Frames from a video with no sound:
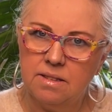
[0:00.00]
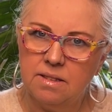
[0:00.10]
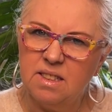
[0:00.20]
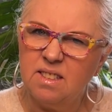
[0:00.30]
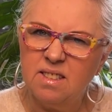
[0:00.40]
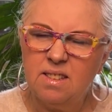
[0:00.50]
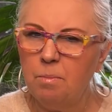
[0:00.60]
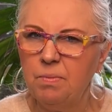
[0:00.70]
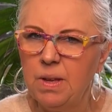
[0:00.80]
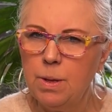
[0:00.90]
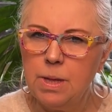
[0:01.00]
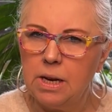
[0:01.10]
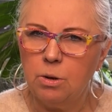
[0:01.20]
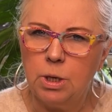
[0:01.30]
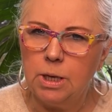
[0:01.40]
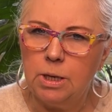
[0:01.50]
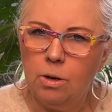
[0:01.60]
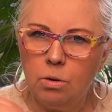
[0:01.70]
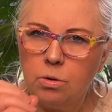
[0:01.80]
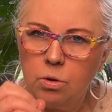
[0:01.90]
There's something there and you're
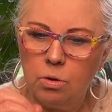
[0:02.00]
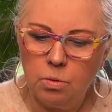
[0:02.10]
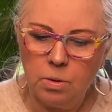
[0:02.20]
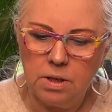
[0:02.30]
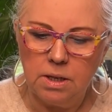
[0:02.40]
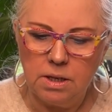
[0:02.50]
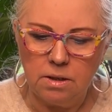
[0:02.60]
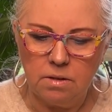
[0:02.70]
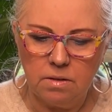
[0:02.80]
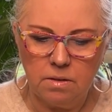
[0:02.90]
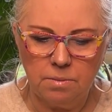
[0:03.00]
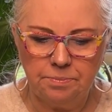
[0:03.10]
not sure what it is.